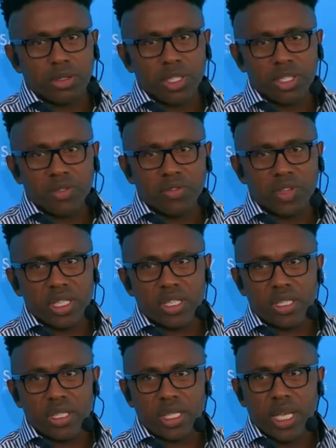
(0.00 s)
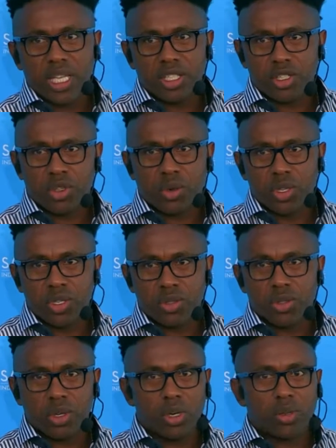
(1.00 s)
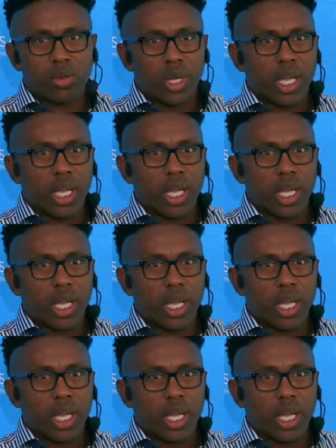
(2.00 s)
these investors has a choice to go